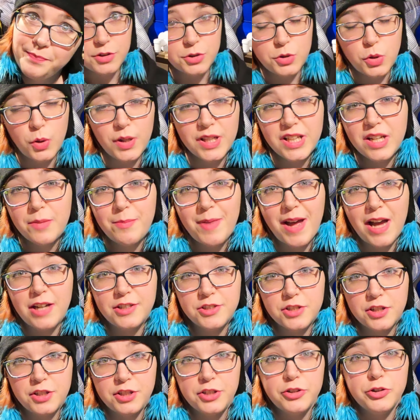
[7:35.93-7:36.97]
Toilet
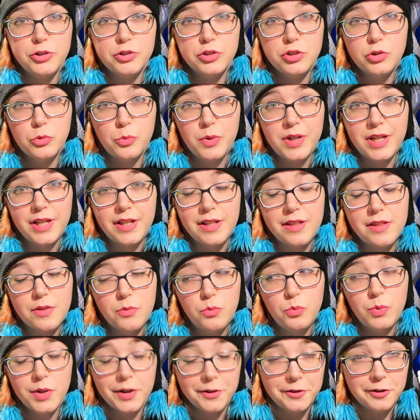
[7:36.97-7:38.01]
bags are used with
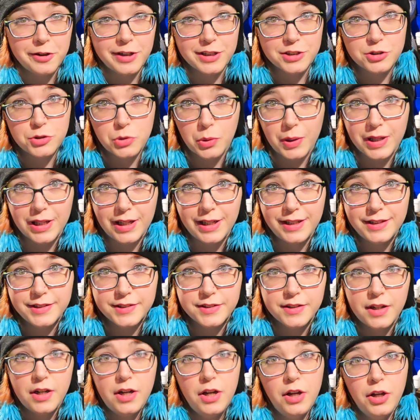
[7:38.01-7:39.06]
wilderness
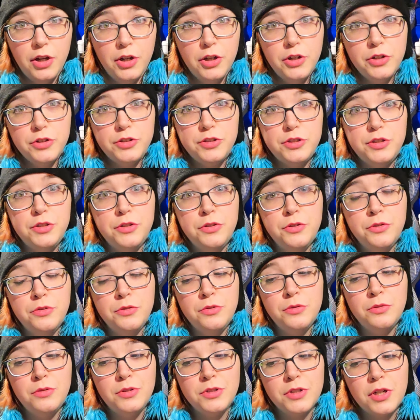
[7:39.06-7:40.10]
toilets
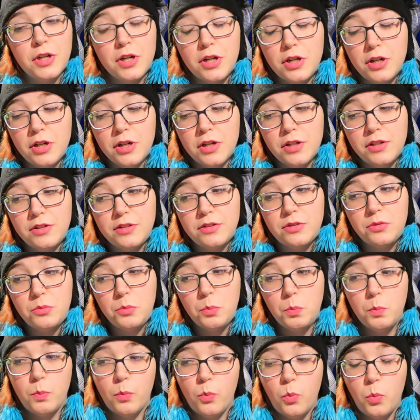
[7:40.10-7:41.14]
to turn
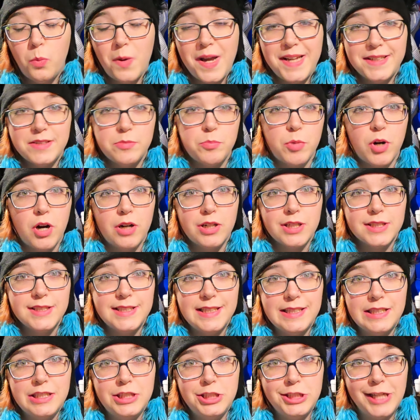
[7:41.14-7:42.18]
waste products
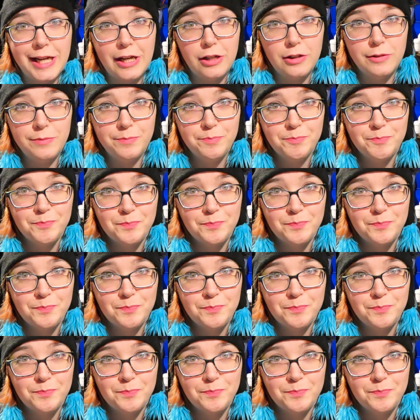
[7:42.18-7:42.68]
into gel.